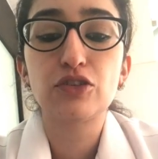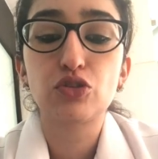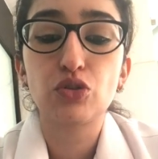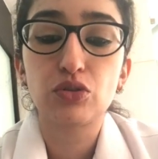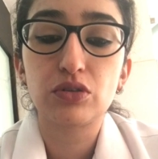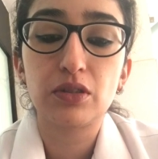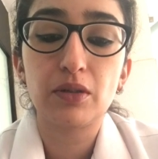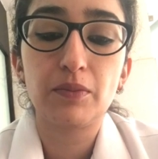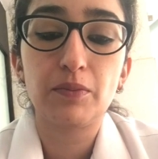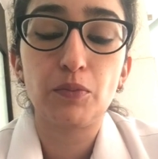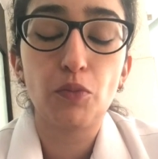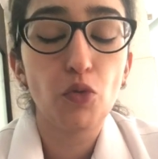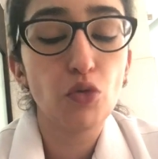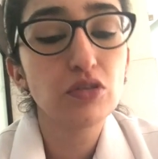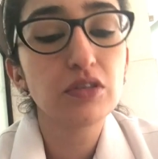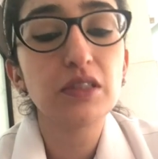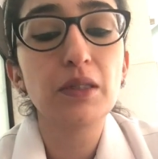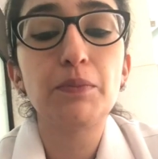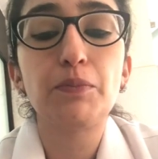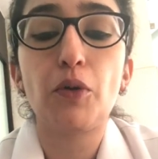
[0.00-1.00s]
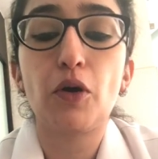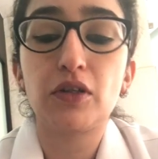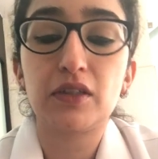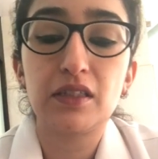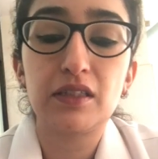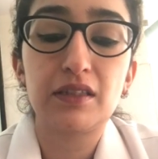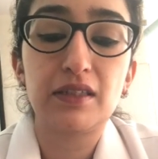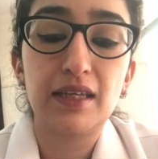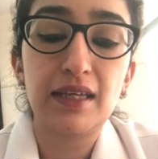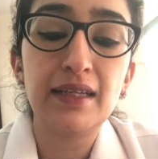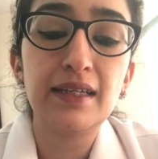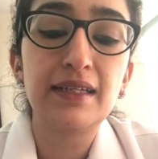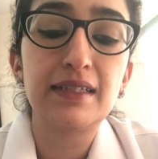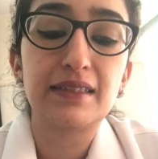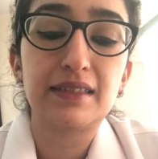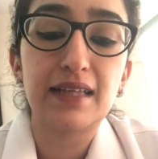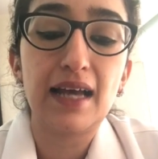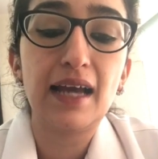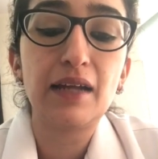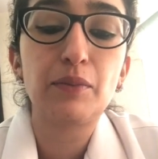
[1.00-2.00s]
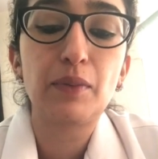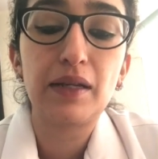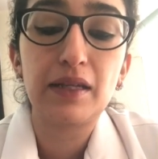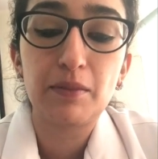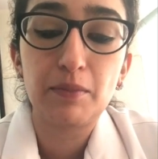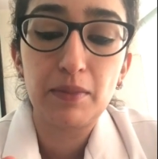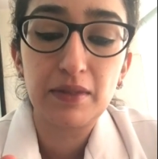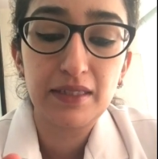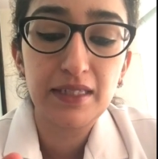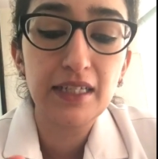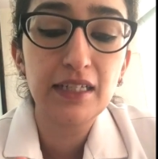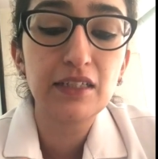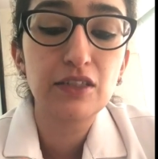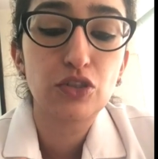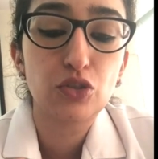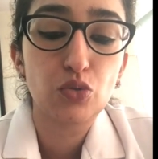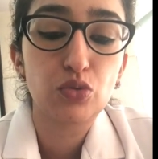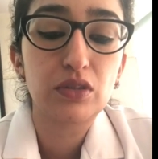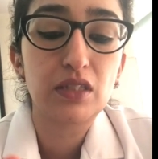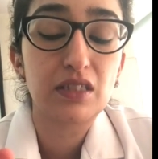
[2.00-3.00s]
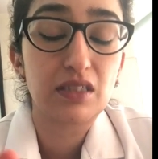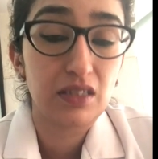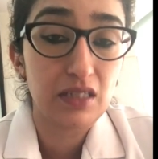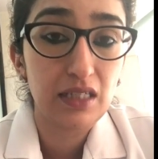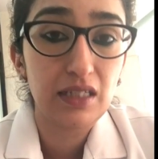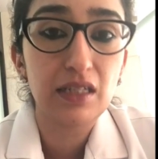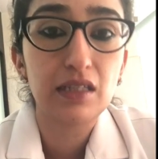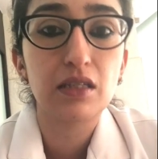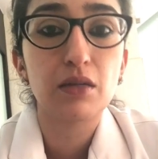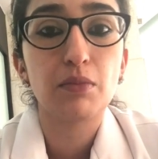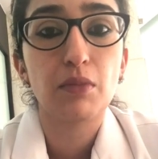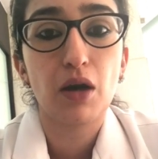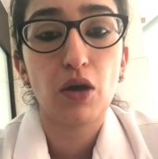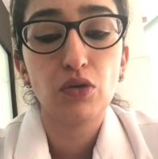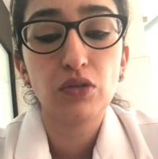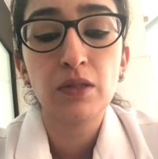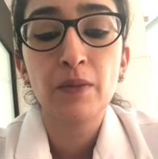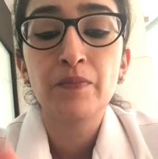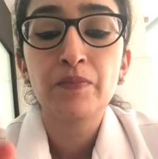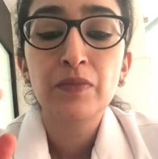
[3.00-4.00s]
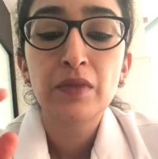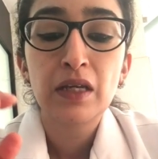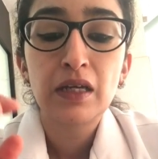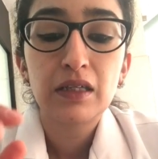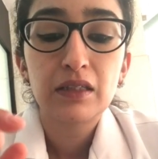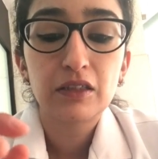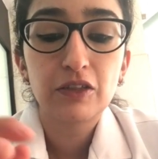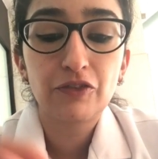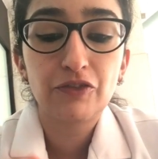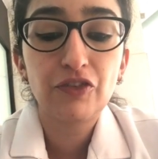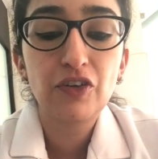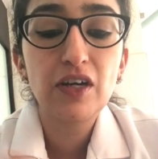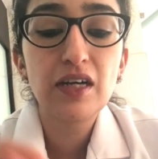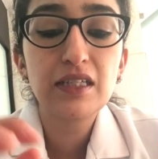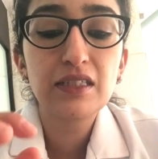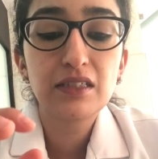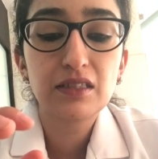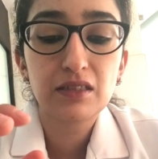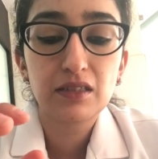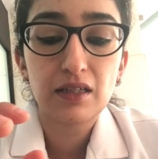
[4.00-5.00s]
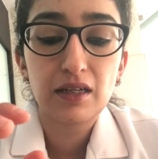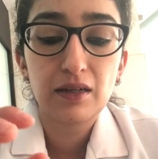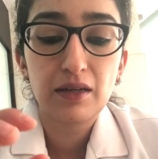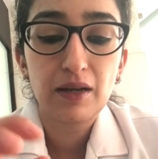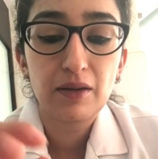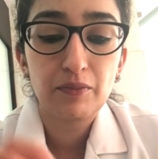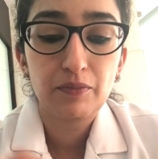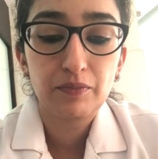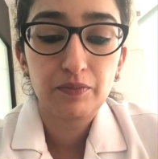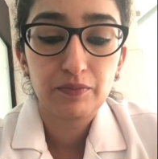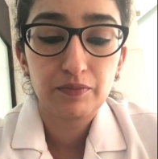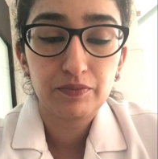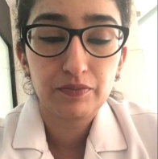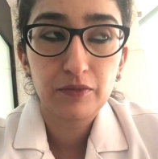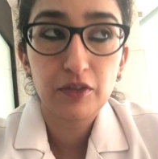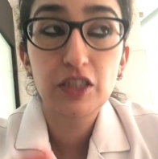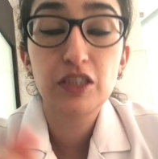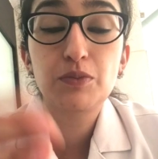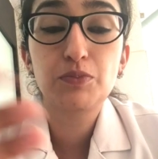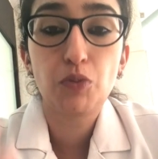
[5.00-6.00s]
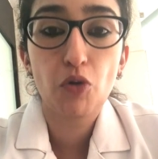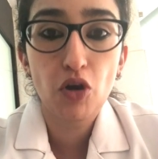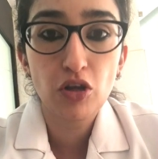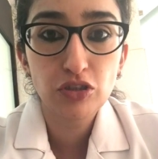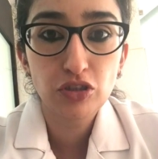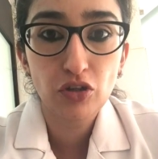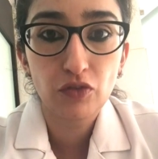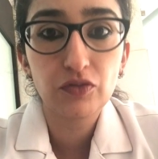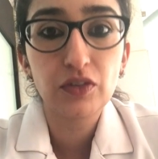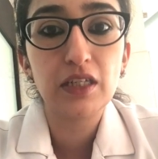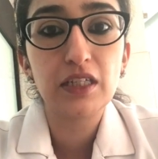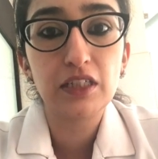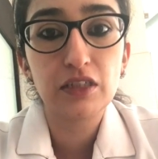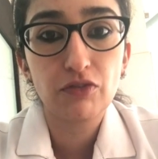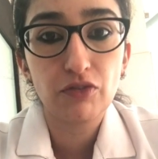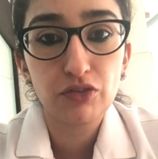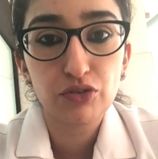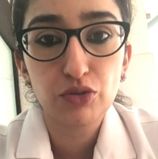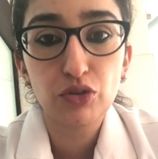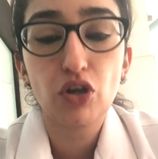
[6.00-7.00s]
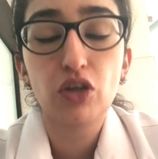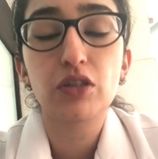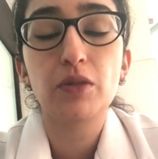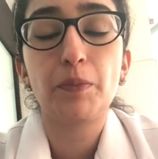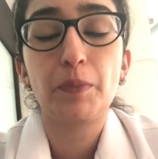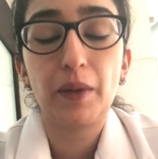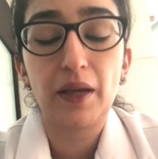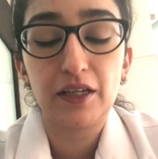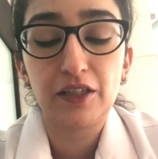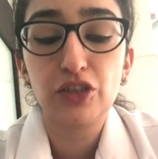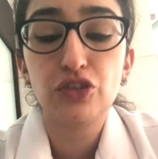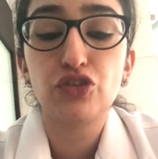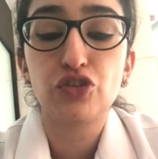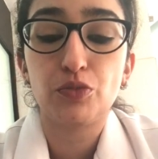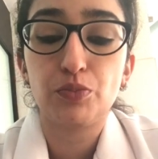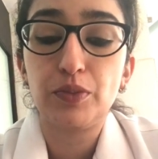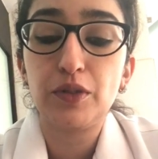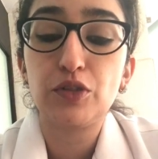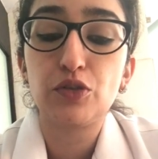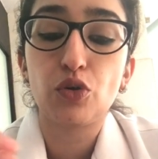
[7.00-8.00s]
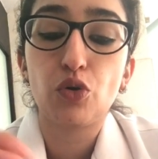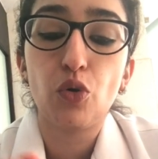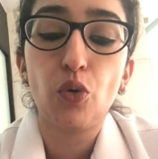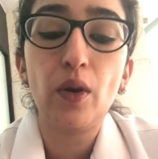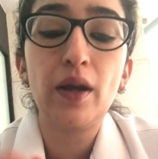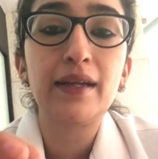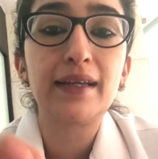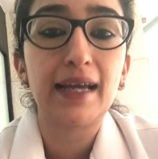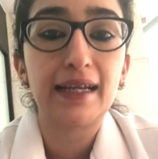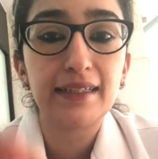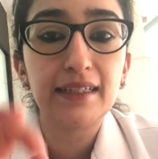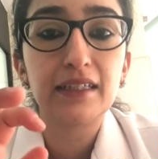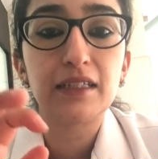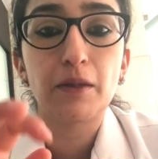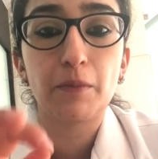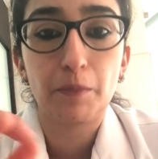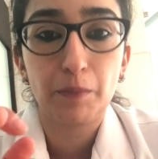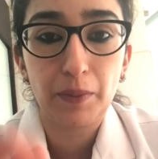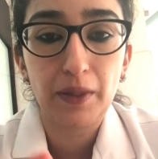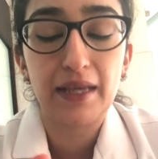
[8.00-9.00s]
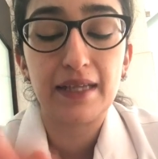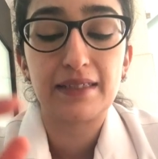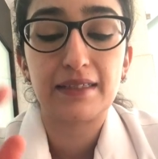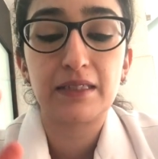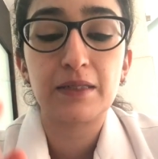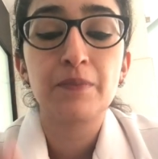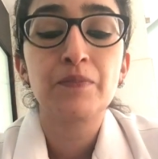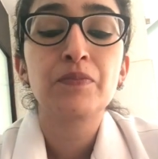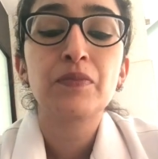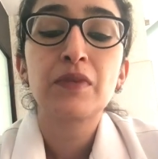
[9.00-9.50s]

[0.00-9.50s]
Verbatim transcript: So the most important thing is that when a missing tooth is seen in the mouth, the first response of the individual or the patient should be to go and get it replaced.